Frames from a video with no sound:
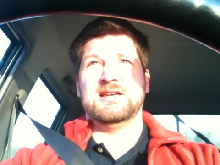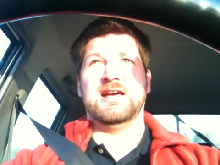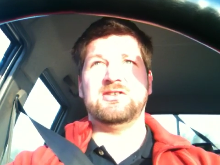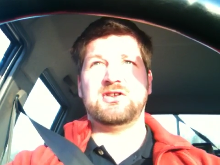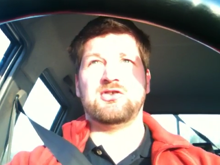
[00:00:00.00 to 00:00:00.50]

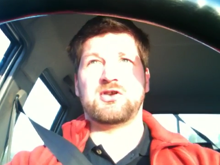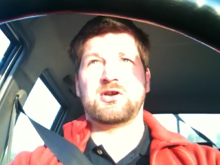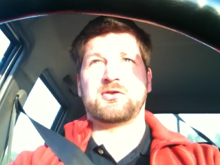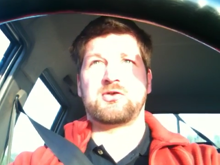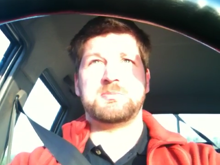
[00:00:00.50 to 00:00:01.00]
Yes, there is a
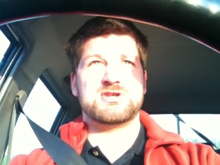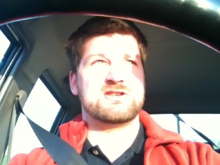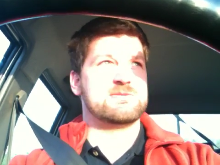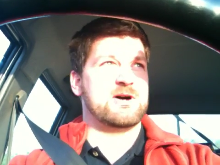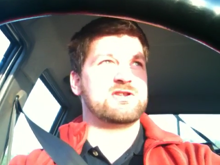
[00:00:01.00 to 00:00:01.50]
lot of
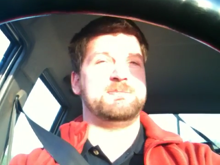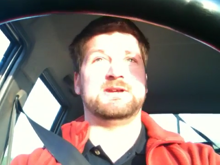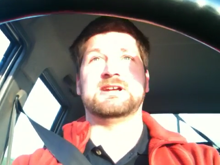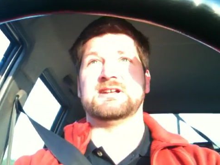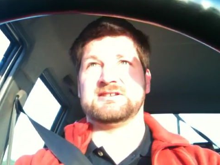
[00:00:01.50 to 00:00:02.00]
scriptures about
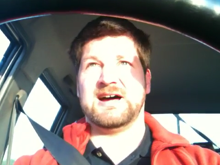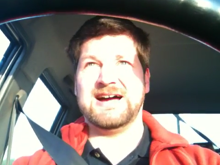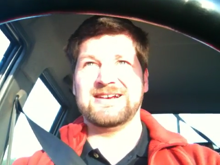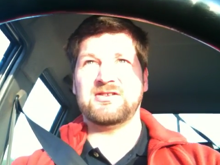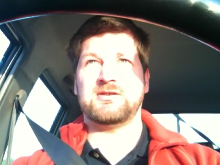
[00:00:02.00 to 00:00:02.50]
speaking in
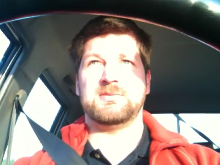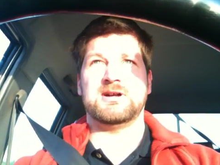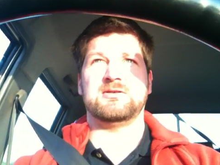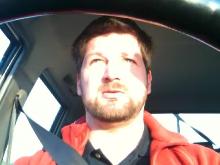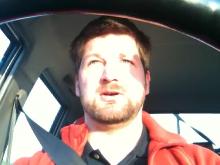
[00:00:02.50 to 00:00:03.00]
tongues,
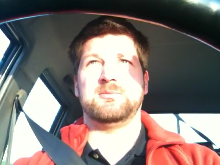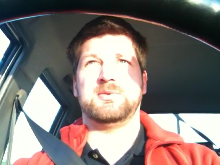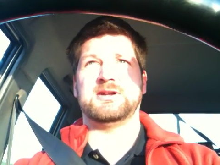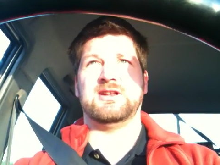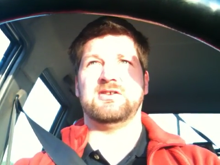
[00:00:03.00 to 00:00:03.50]
but
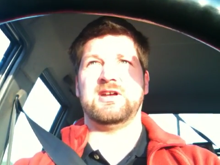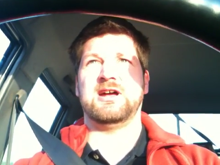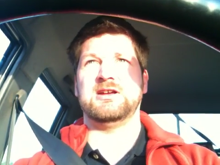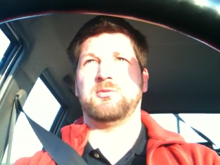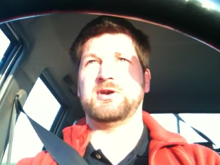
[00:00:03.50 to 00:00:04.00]

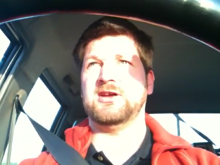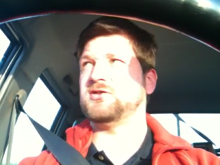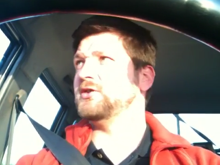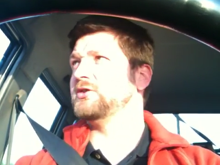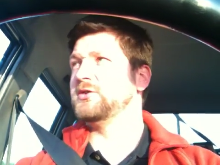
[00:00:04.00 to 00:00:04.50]
one
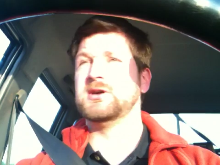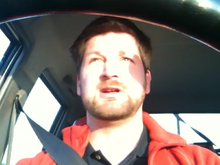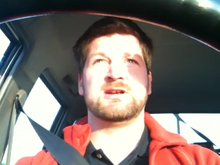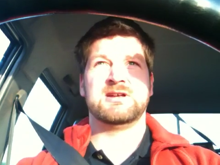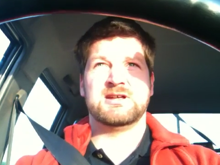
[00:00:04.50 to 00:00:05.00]
has to
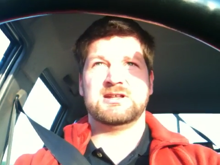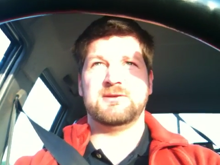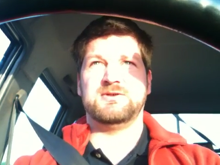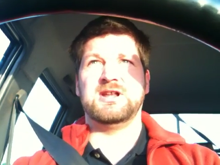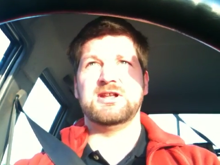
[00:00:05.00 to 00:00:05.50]

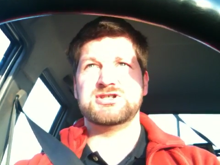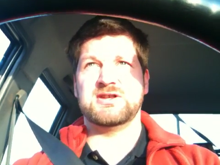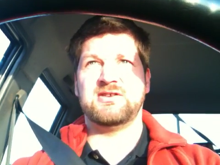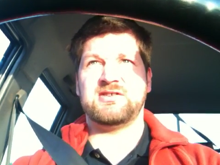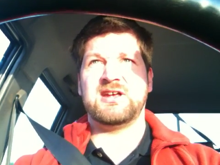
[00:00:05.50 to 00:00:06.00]
give
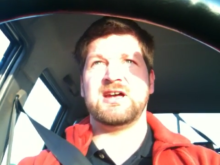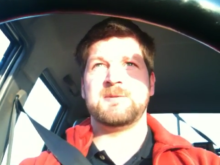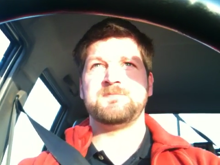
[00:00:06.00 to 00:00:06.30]
diligence